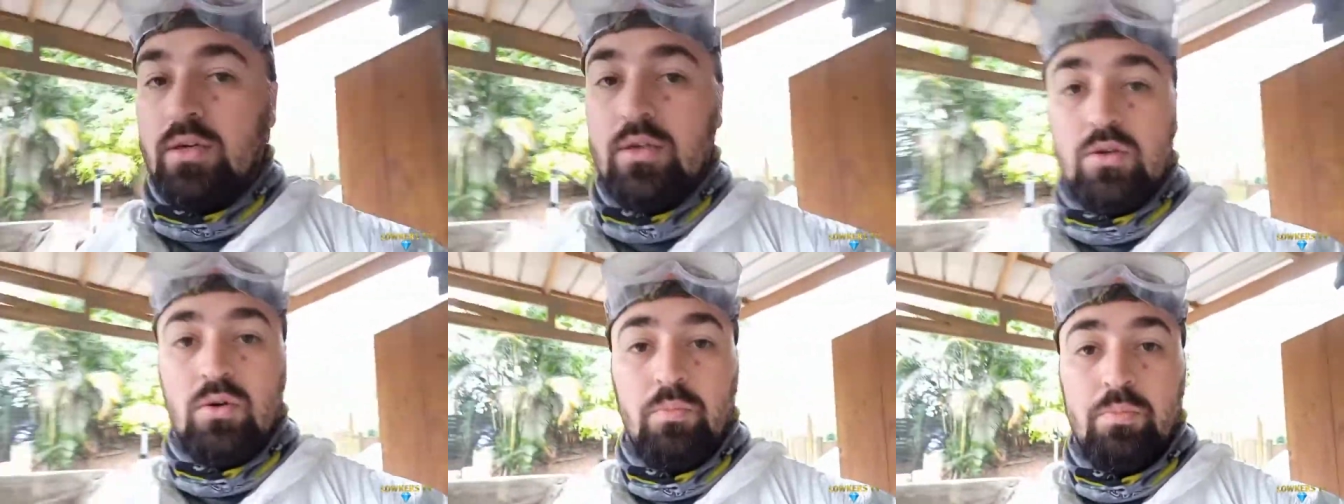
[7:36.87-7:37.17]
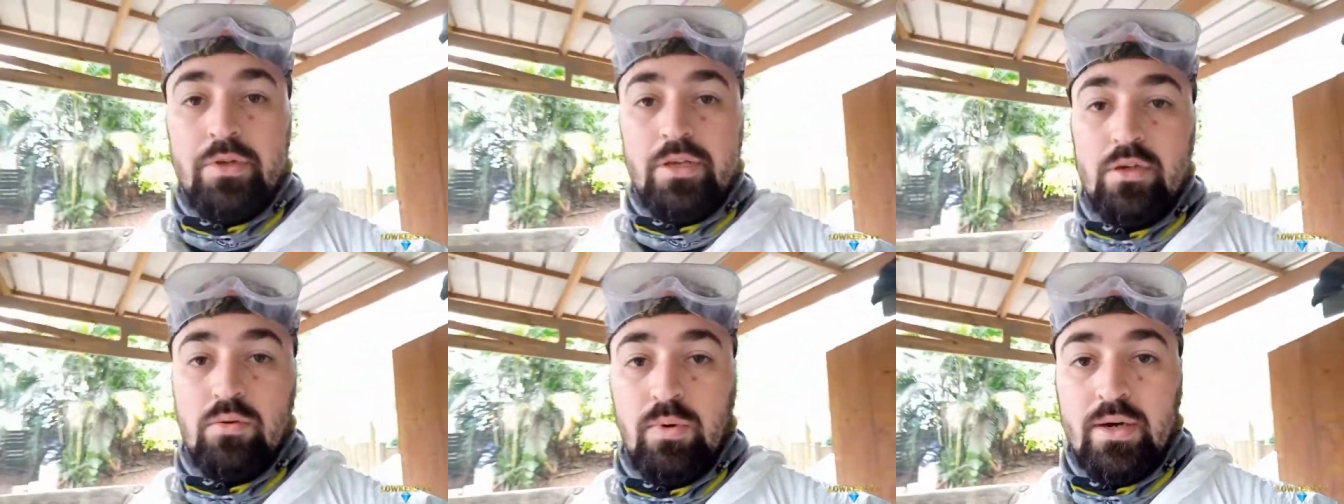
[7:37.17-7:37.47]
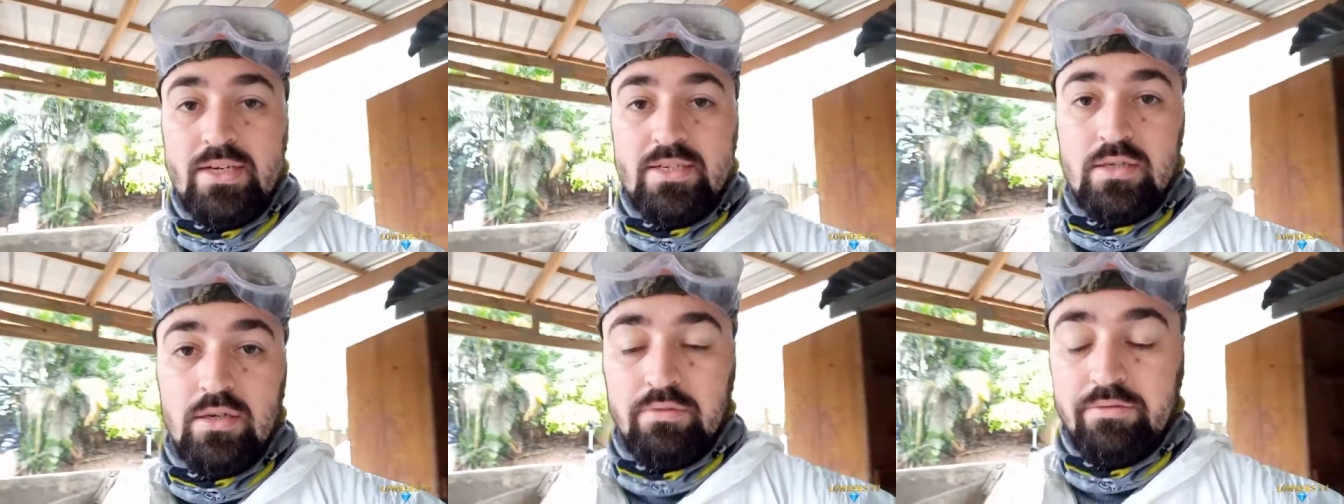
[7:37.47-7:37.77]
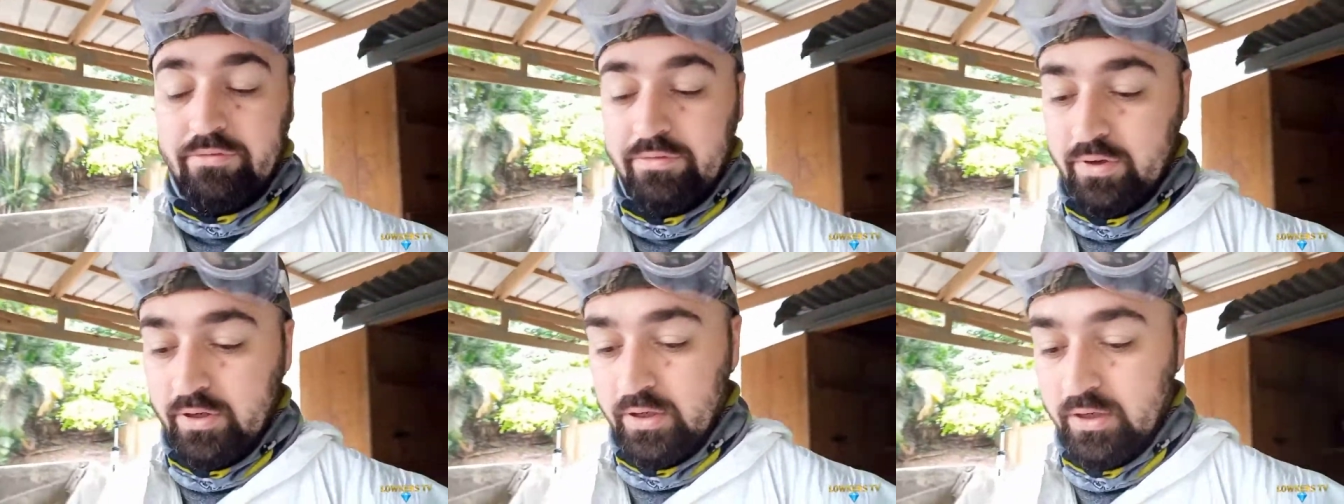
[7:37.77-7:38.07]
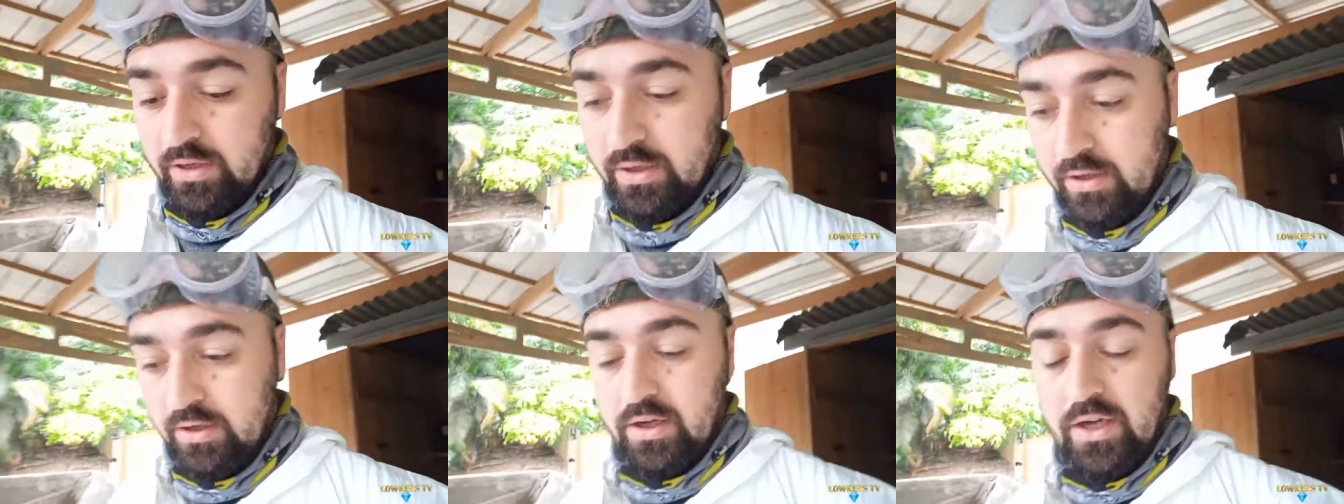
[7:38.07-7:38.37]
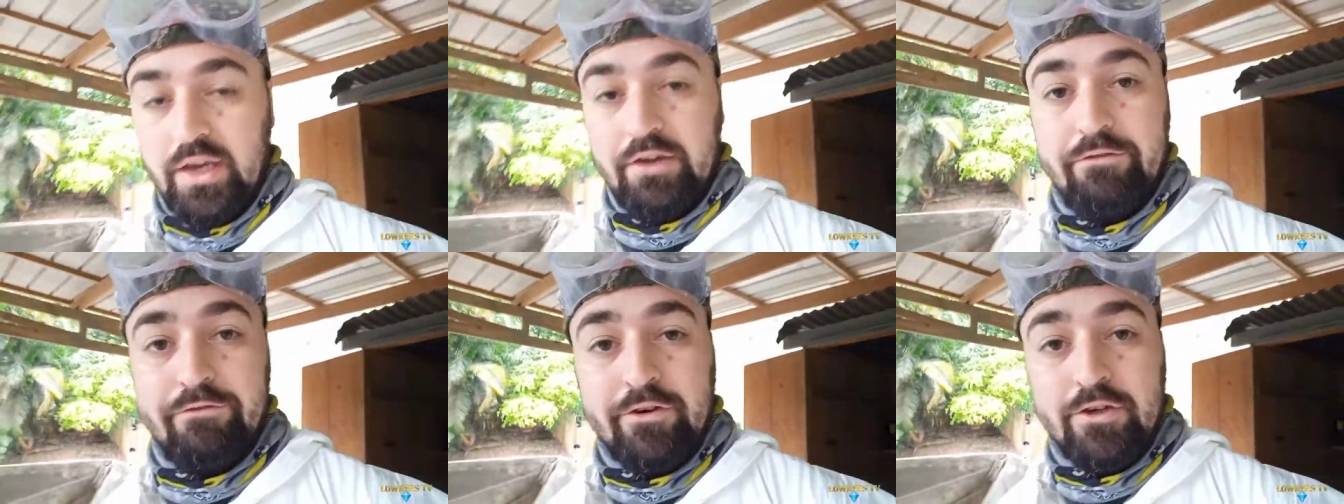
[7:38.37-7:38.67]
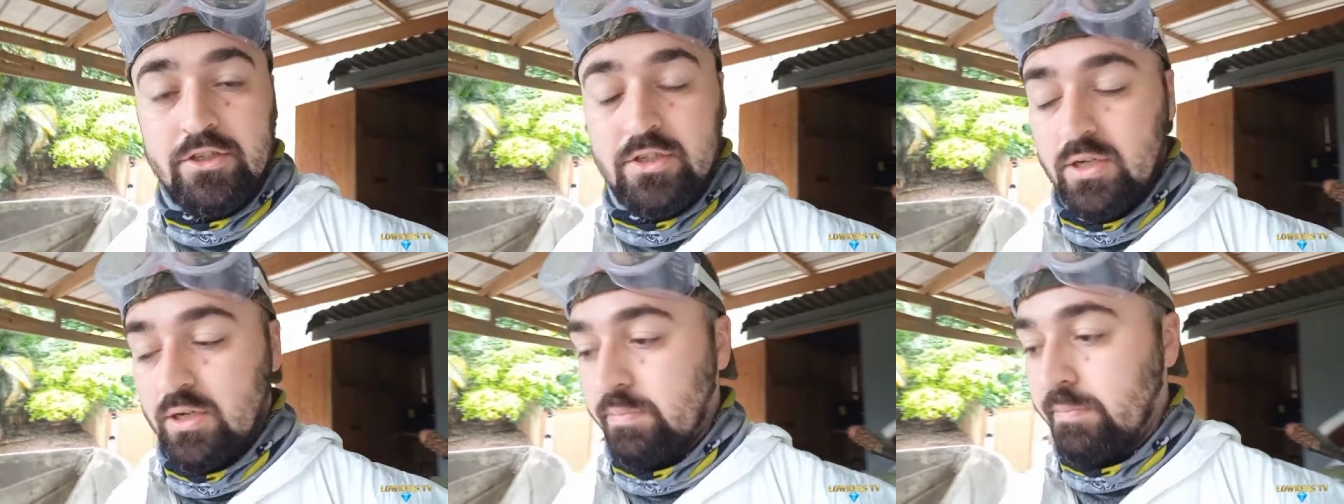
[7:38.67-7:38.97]
complete waste of
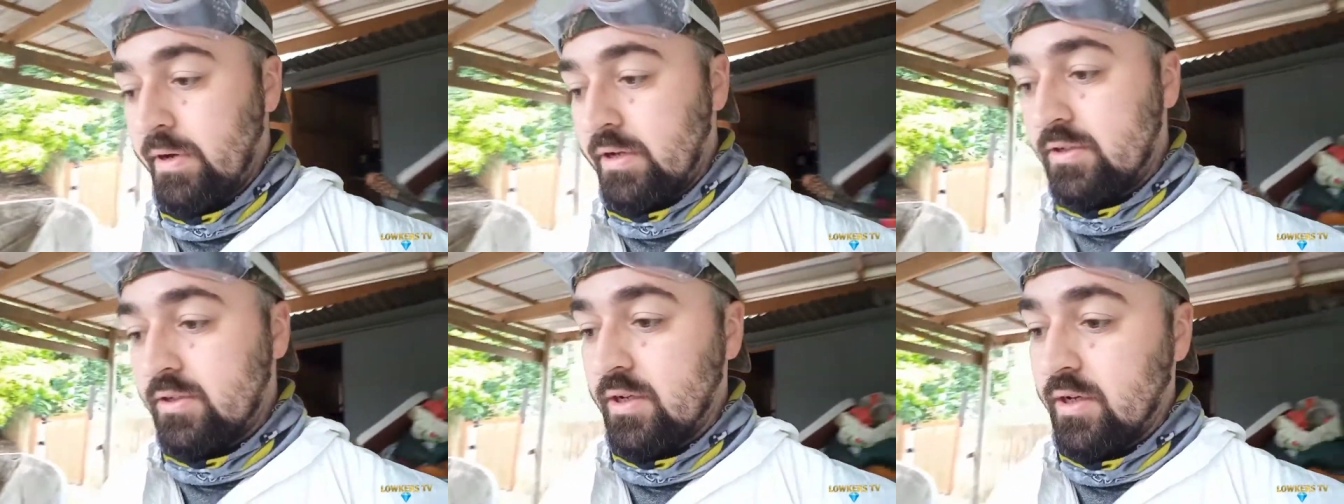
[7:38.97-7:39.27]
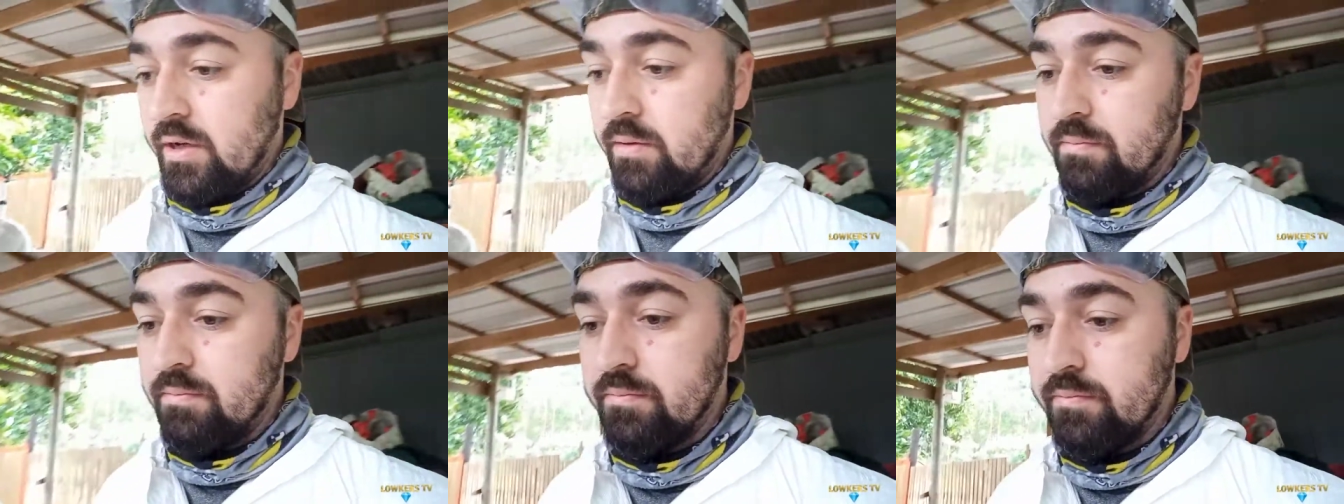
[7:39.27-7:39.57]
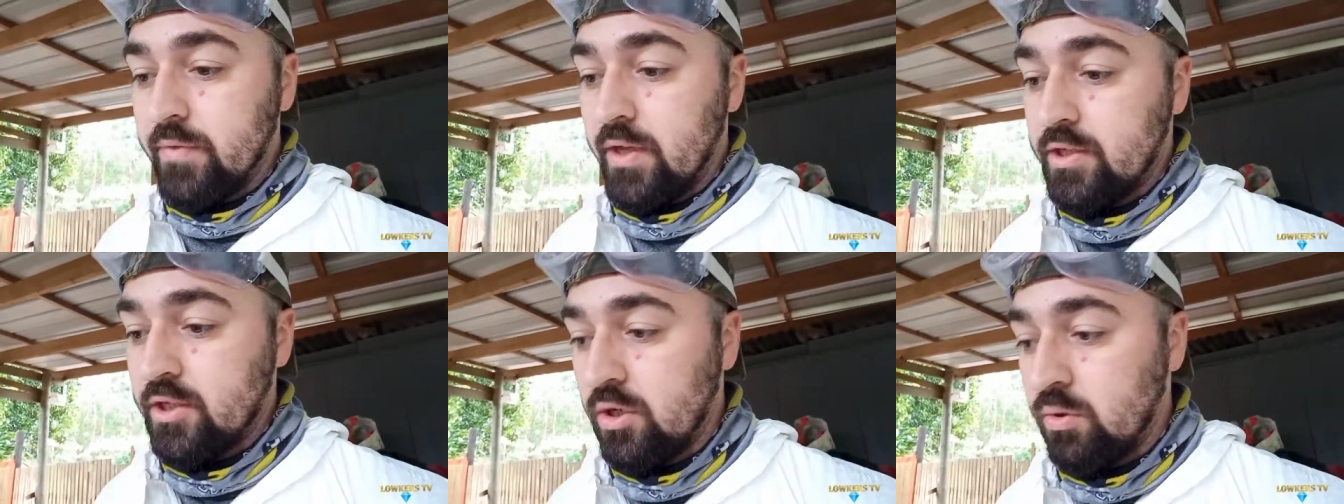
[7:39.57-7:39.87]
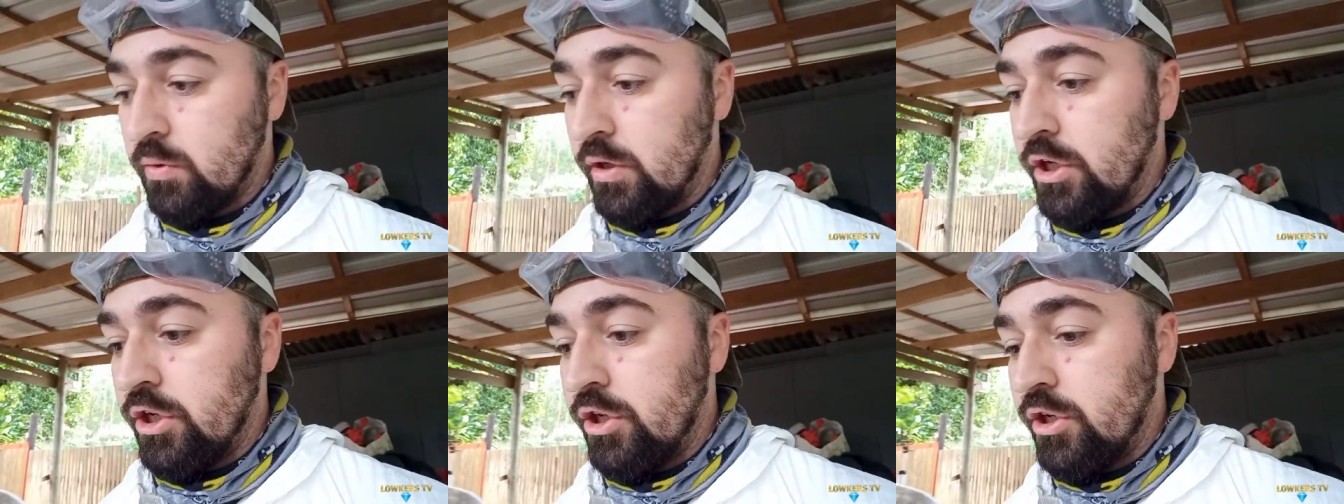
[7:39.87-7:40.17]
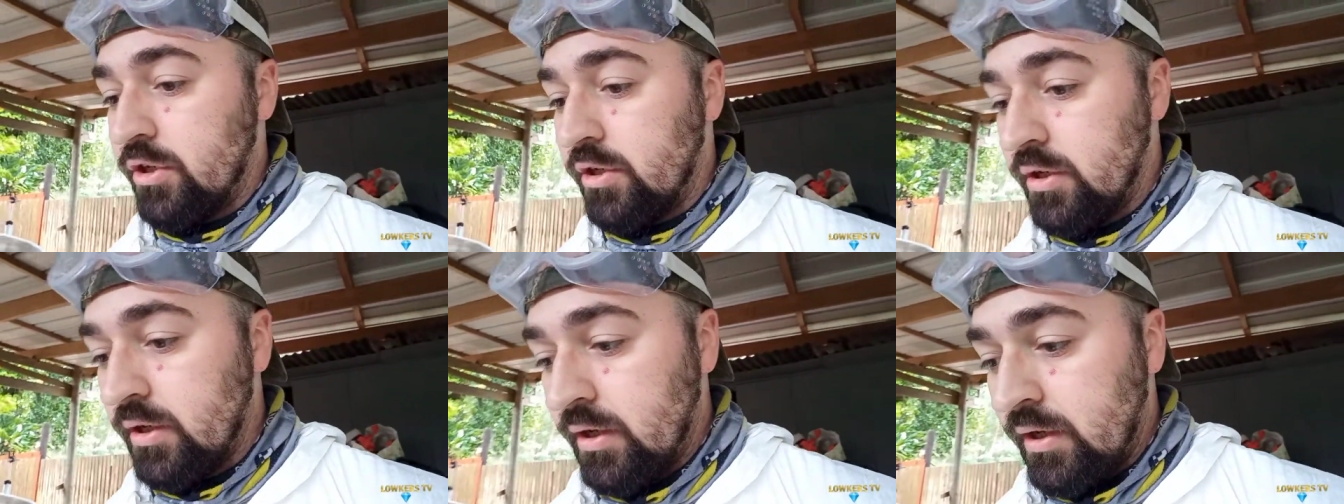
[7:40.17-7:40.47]
effort, but that's how we learn.